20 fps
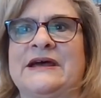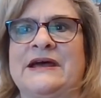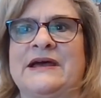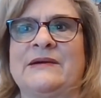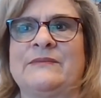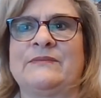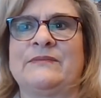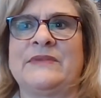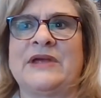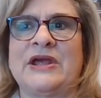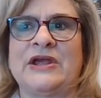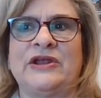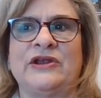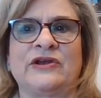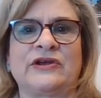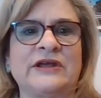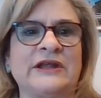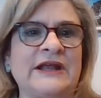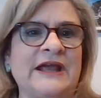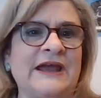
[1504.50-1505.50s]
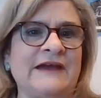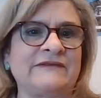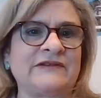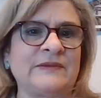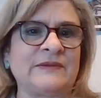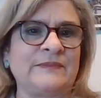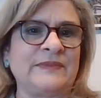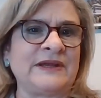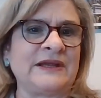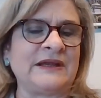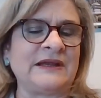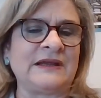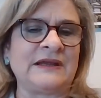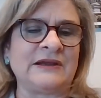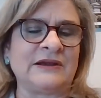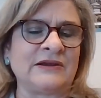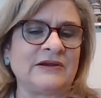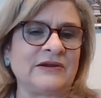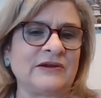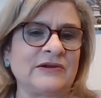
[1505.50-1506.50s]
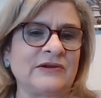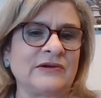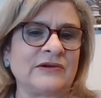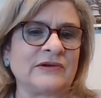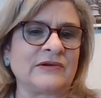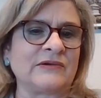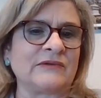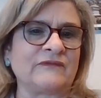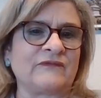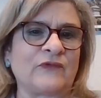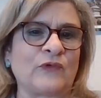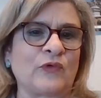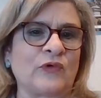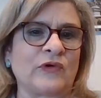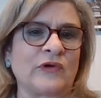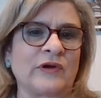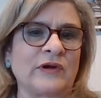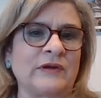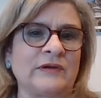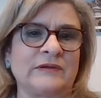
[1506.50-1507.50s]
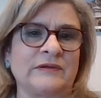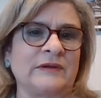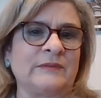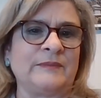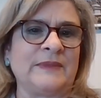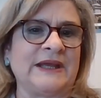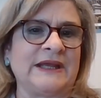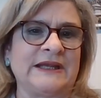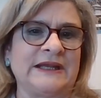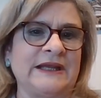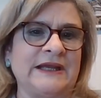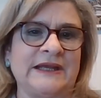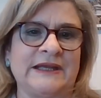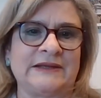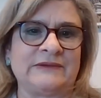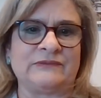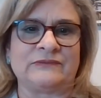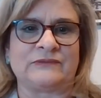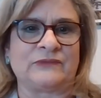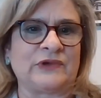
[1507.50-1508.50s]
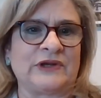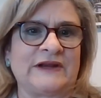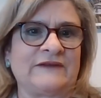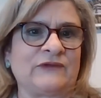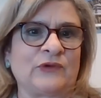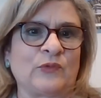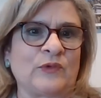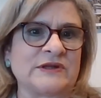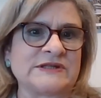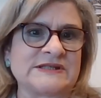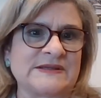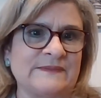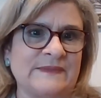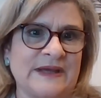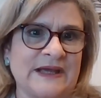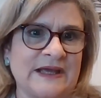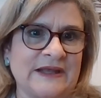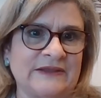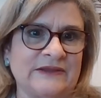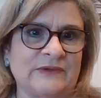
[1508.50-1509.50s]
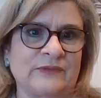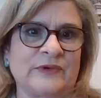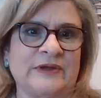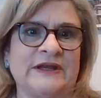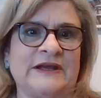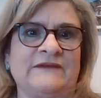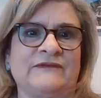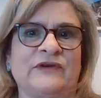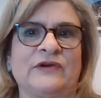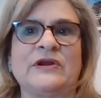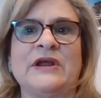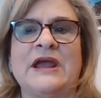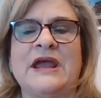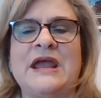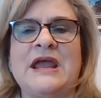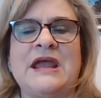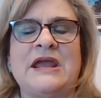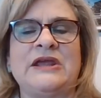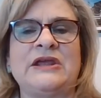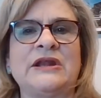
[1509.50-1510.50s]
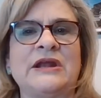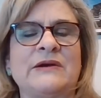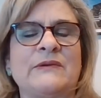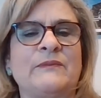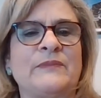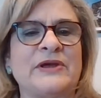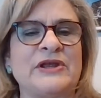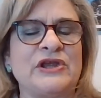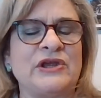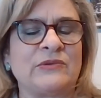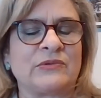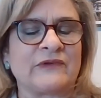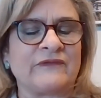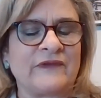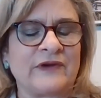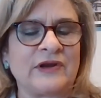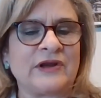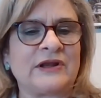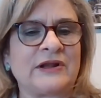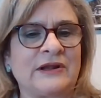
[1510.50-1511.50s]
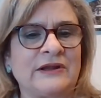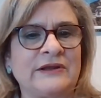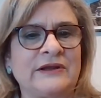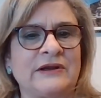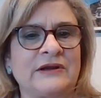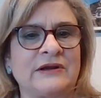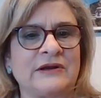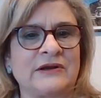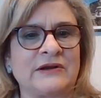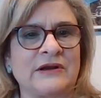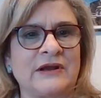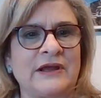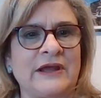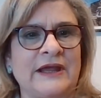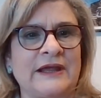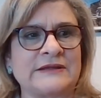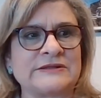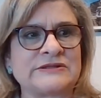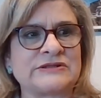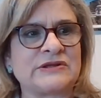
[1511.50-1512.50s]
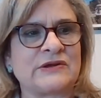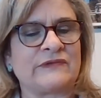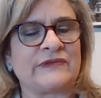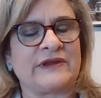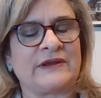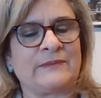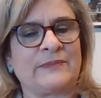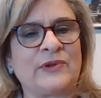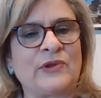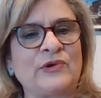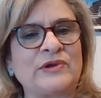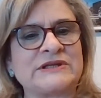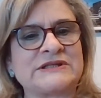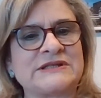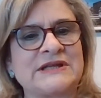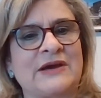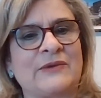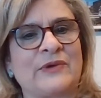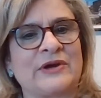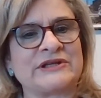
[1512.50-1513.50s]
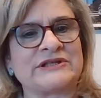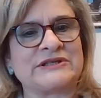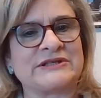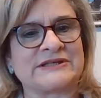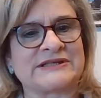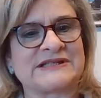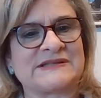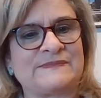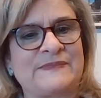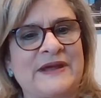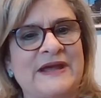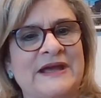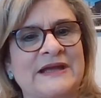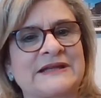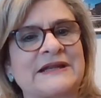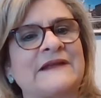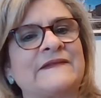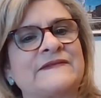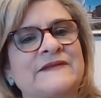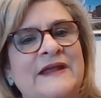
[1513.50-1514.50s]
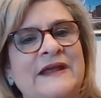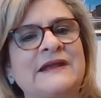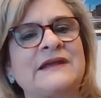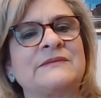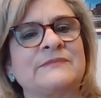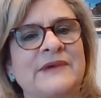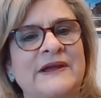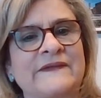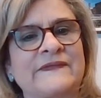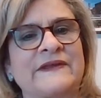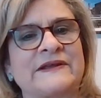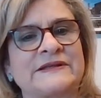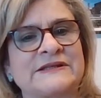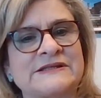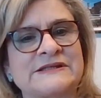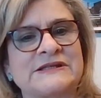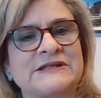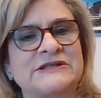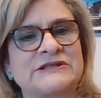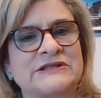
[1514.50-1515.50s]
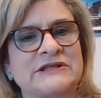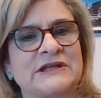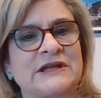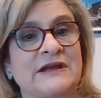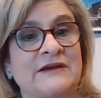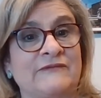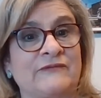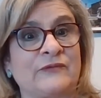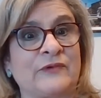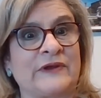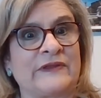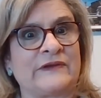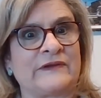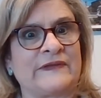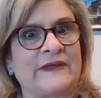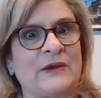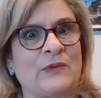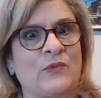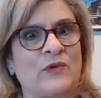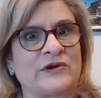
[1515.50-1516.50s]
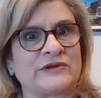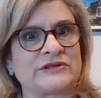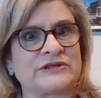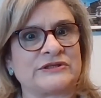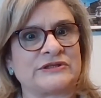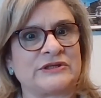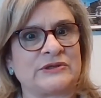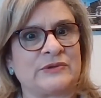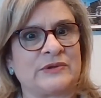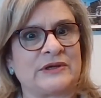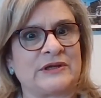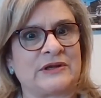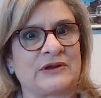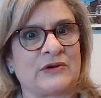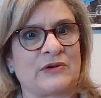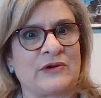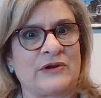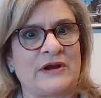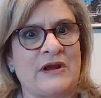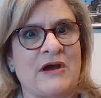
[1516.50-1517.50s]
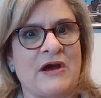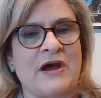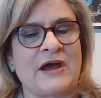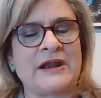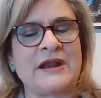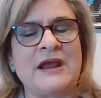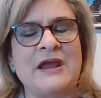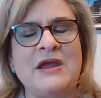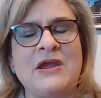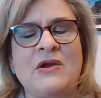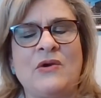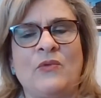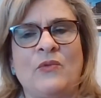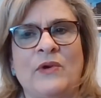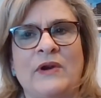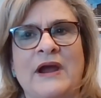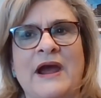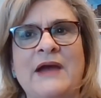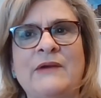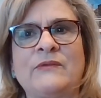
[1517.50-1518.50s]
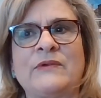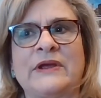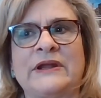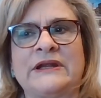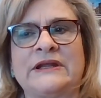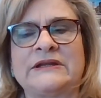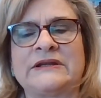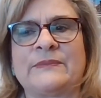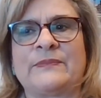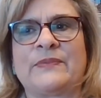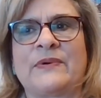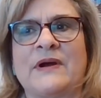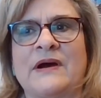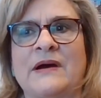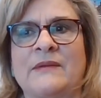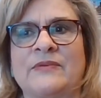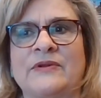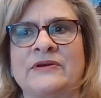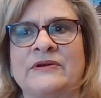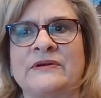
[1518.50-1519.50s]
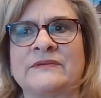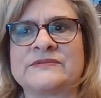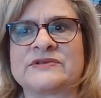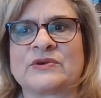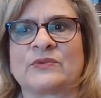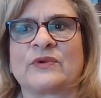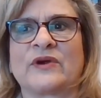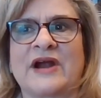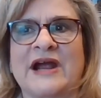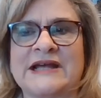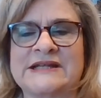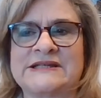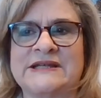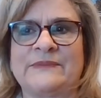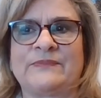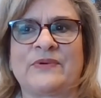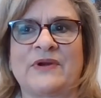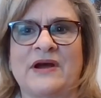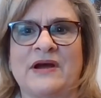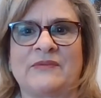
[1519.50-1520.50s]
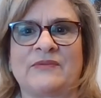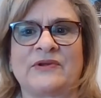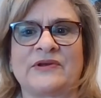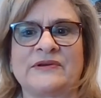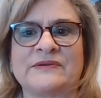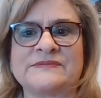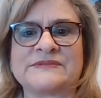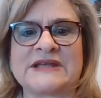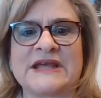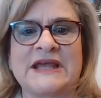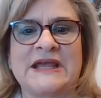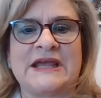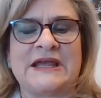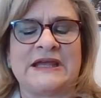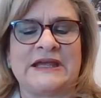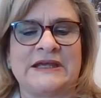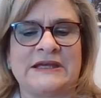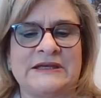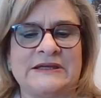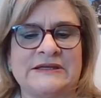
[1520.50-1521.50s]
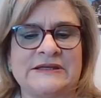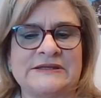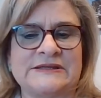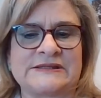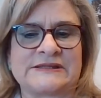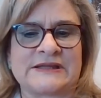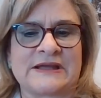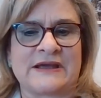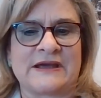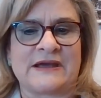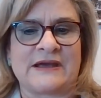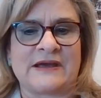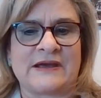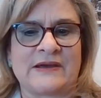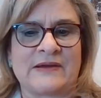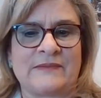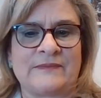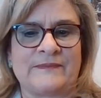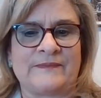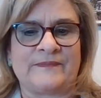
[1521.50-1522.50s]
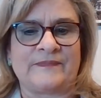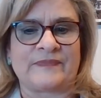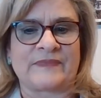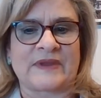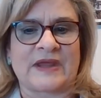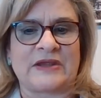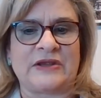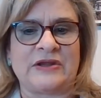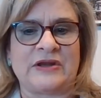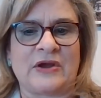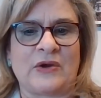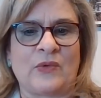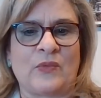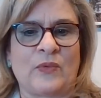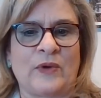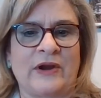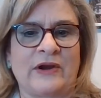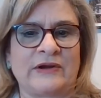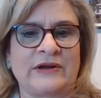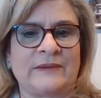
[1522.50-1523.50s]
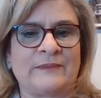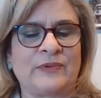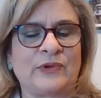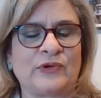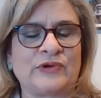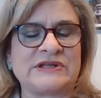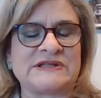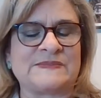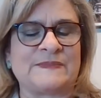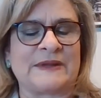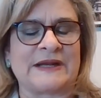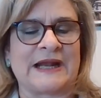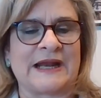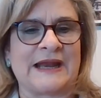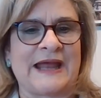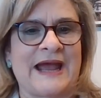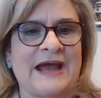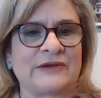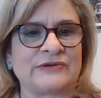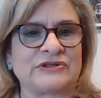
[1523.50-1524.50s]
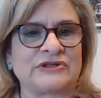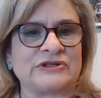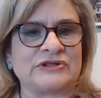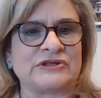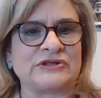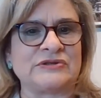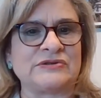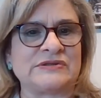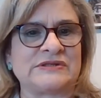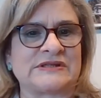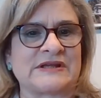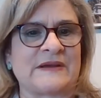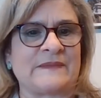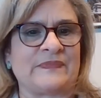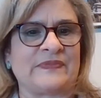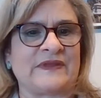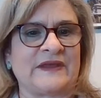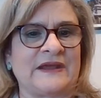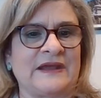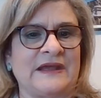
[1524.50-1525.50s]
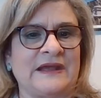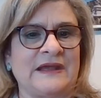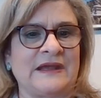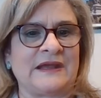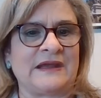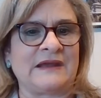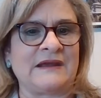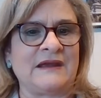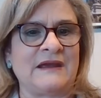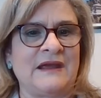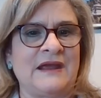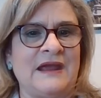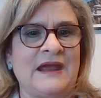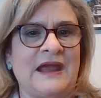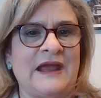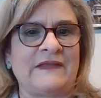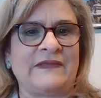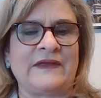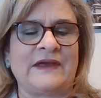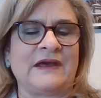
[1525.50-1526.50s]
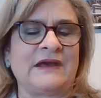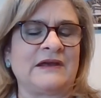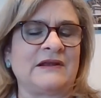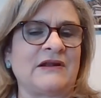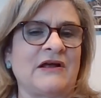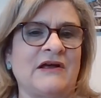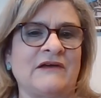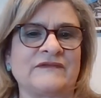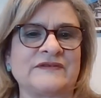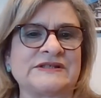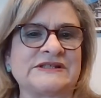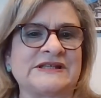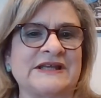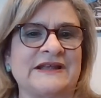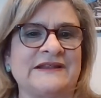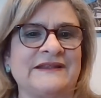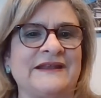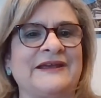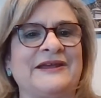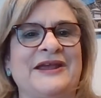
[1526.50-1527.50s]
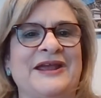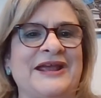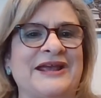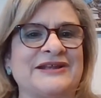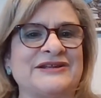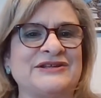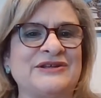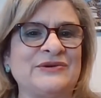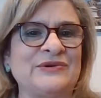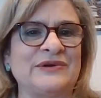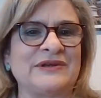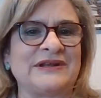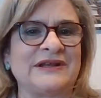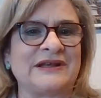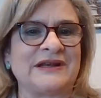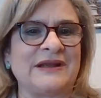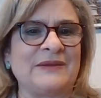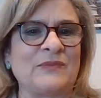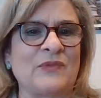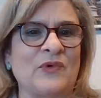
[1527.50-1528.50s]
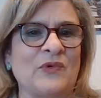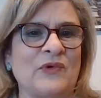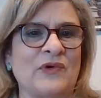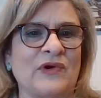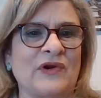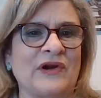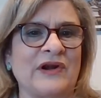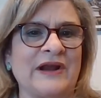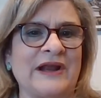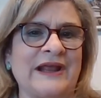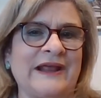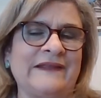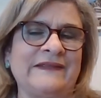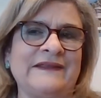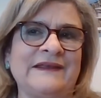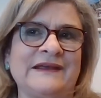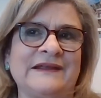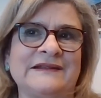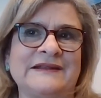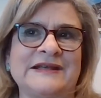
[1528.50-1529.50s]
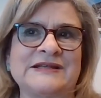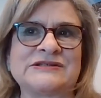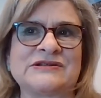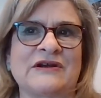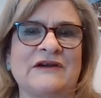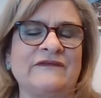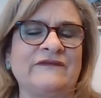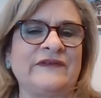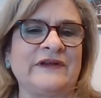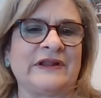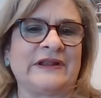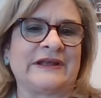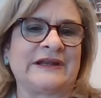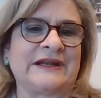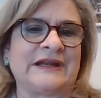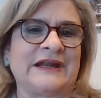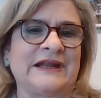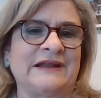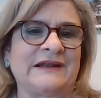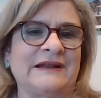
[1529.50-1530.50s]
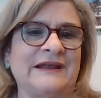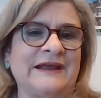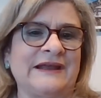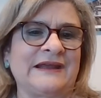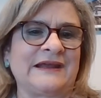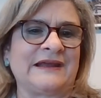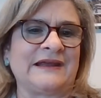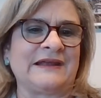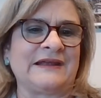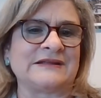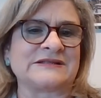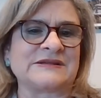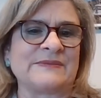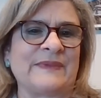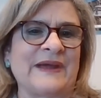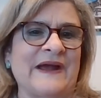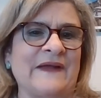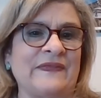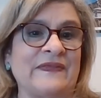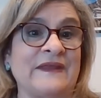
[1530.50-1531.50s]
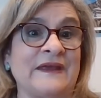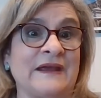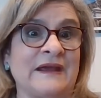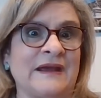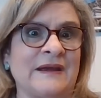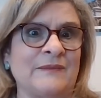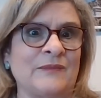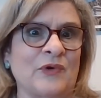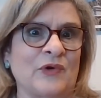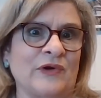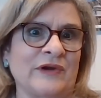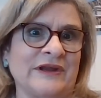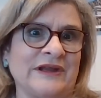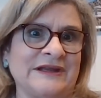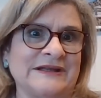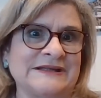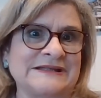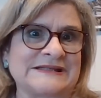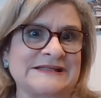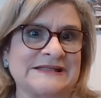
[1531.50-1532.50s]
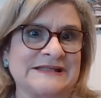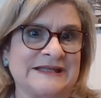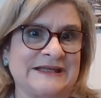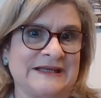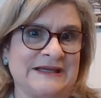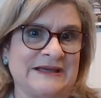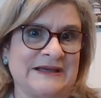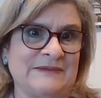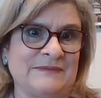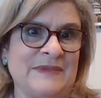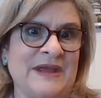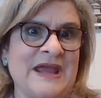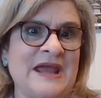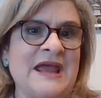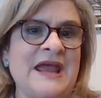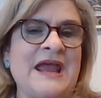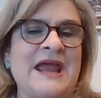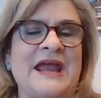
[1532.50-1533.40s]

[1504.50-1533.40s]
You're going to have to be here for a meeting, whatever, once a month or whatever, but you were very clear. And so the employees know what to expect and they can make that decision of whether they want to do it or not. Where I run into problems or where I see problems is, where an employee's been allowed to do something and then all of a sudden they can't do it anymore. And then they start feeling like it's about them or against them.